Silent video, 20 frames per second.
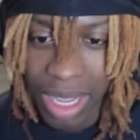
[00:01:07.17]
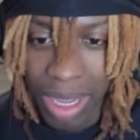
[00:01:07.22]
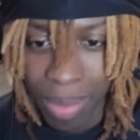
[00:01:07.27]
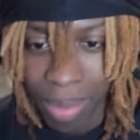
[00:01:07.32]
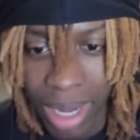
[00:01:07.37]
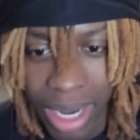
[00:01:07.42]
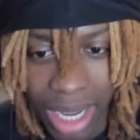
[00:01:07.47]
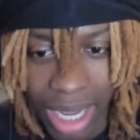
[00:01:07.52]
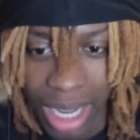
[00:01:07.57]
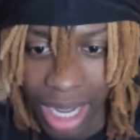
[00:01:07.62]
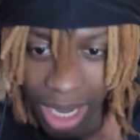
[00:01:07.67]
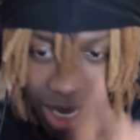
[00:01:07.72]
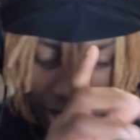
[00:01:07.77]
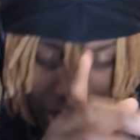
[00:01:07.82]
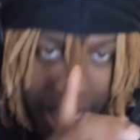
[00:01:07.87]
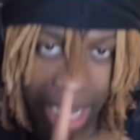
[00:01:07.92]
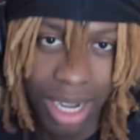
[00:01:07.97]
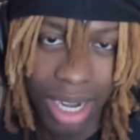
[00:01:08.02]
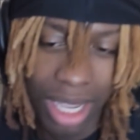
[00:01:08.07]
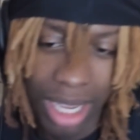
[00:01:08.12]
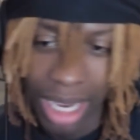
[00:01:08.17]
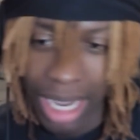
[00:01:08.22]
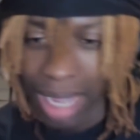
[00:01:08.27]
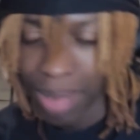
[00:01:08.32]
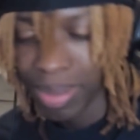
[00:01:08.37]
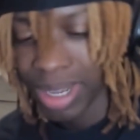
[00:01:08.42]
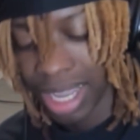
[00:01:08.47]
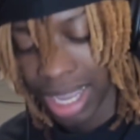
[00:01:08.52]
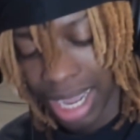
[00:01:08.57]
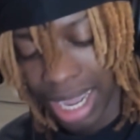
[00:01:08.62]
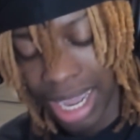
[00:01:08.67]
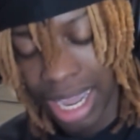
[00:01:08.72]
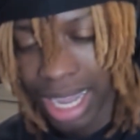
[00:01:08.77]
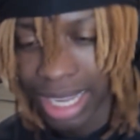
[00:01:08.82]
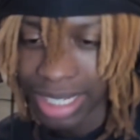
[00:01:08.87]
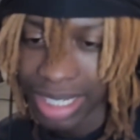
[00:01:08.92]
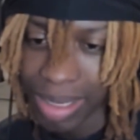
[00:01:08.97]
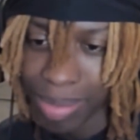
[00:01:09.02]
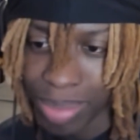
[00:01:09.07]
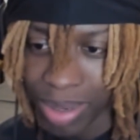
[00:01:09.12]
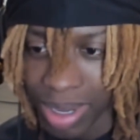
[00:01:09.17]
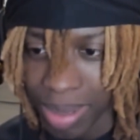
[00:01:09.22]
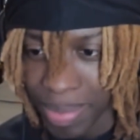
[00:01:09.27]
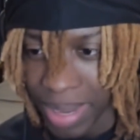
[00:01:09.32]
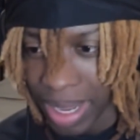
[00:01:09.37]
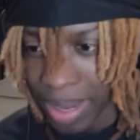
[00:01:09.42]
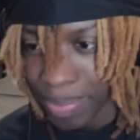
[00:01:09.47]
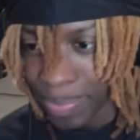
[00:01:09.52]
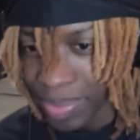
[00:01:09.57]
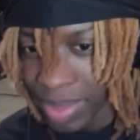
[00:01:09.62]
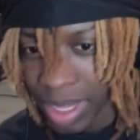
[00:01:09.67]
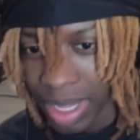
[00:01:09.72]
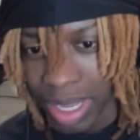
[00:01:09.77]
But I know you got me at some point, man.